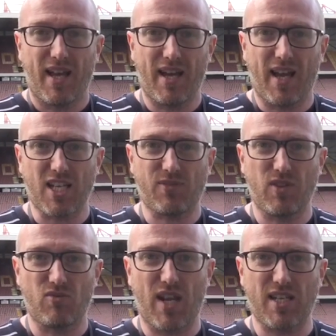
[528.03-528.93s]
As
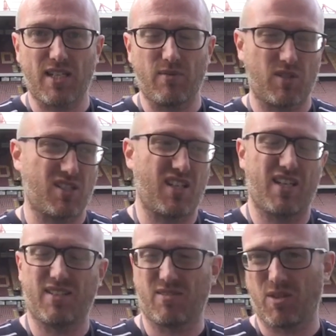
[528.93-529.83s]
for the rest, it was
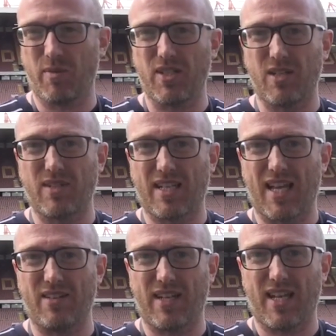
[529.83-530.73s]
to be honest, it was a
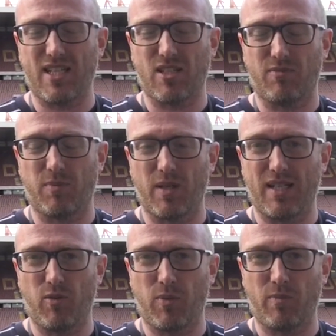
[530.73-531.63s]
kind of a case of
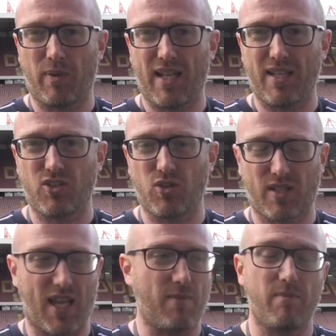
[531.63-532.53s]
Liverpool players
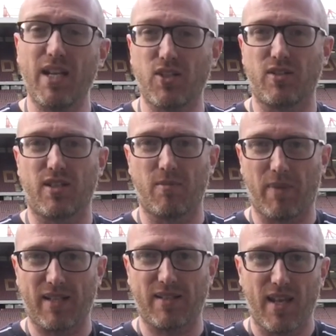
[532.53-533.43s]
just getting minutes under the
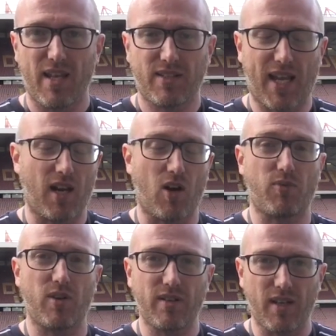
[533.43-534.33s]
belt. Dan
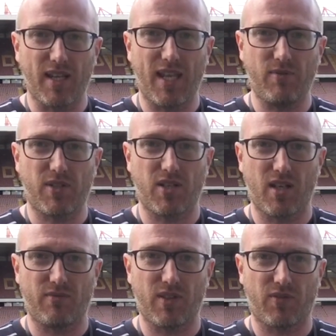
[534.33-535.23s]
Lovren, he
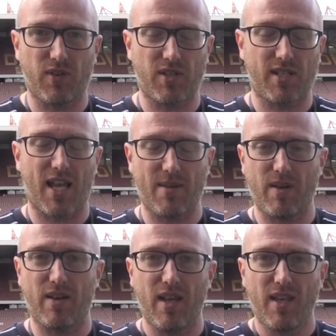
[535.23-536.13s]
returned for the first
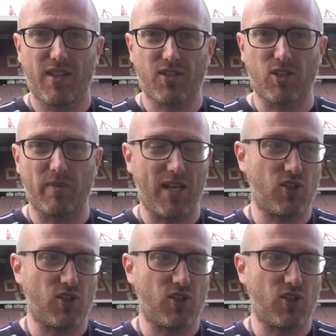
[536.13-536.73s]
time this summer.